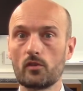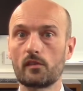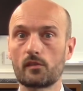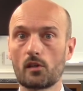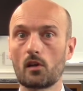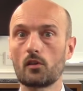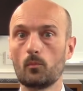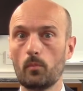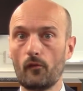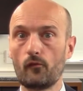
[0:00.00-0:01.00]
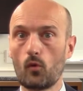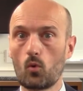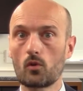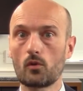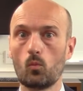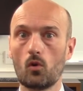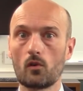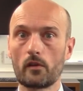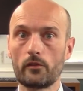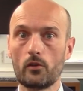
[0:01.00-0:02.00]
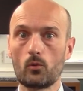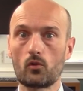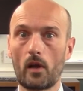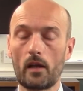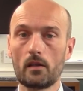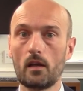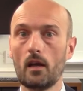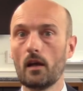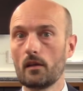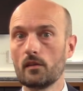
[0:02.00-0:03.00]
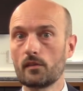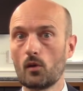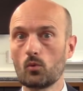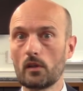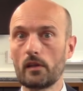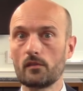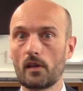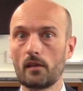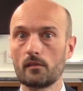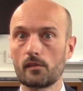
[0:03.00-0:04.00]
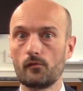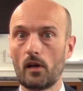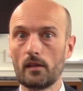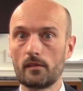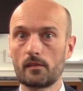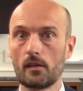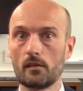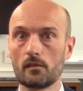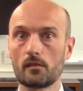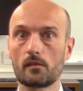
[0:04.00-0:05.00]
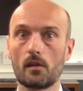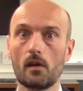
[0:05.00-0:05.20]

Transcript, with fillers: had started before the war in Ukraine and has only intensified since.